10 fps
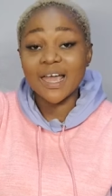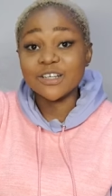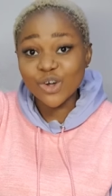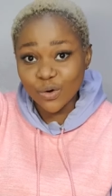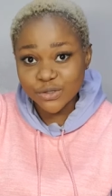
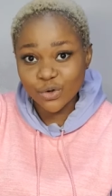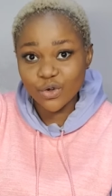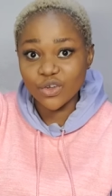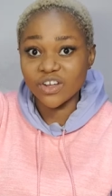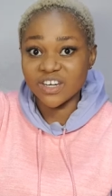and also
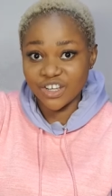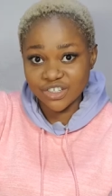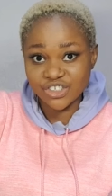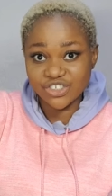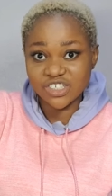your
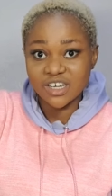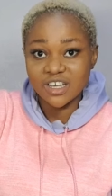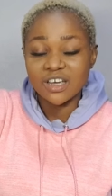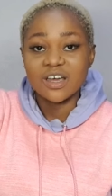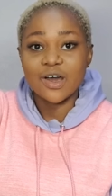niche.
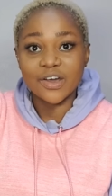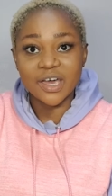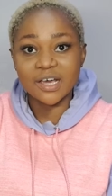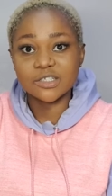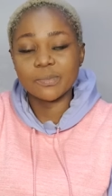
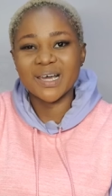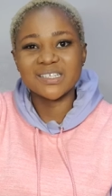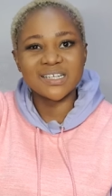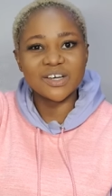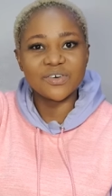Okay, so my
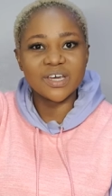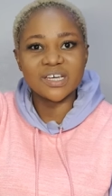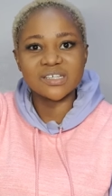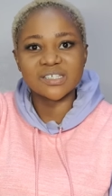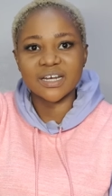channel
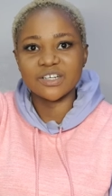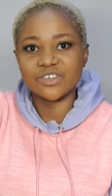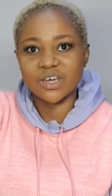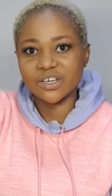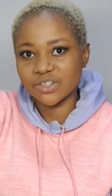is an
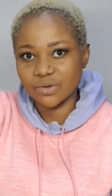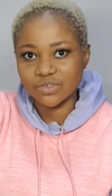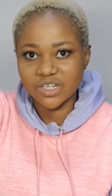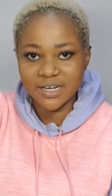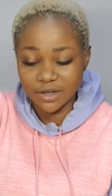educational
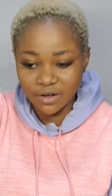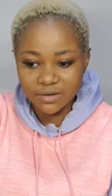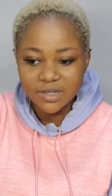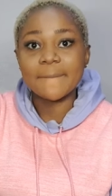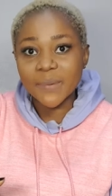channel.
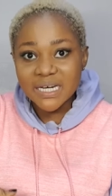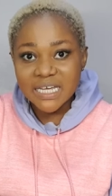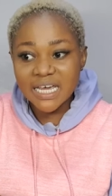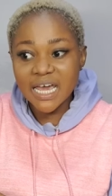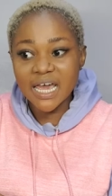The
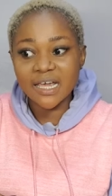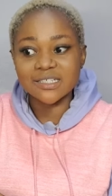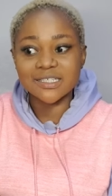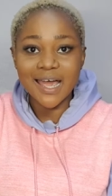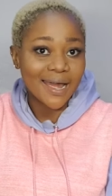money a
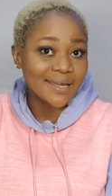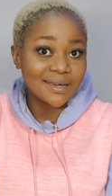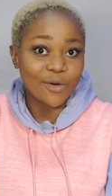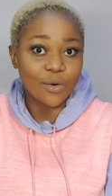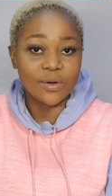
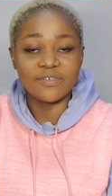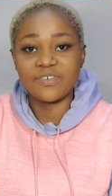tech or a